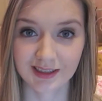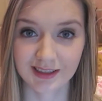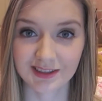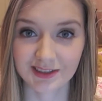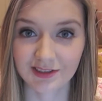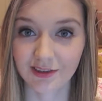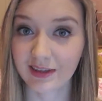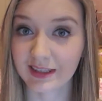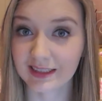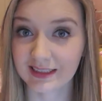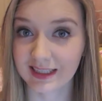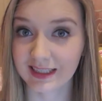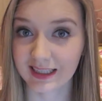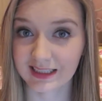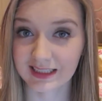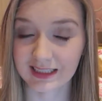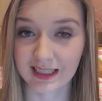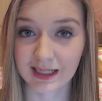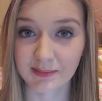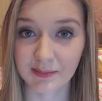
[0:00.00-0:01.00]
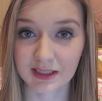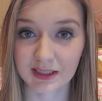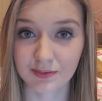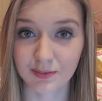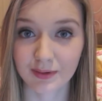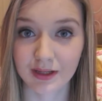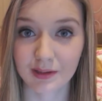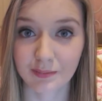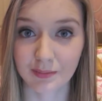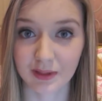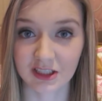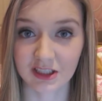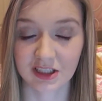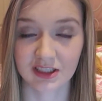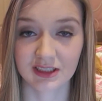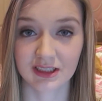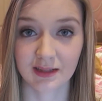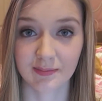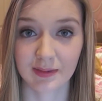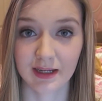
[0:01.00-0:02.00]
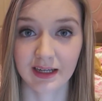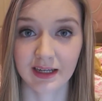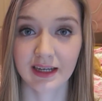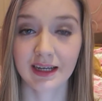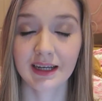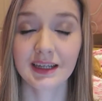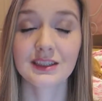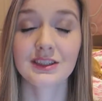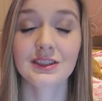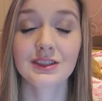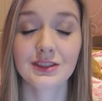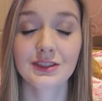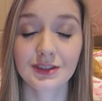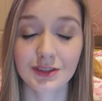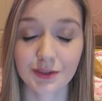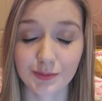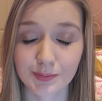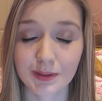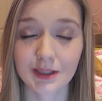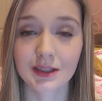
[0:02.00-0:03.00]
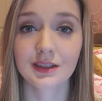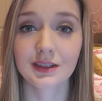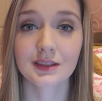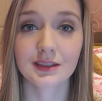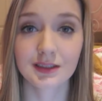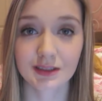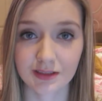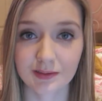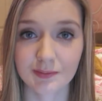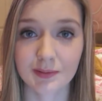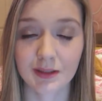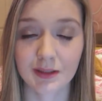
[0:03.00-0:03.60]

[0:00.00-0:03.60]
So this next step is where the brushes come in. It is super, super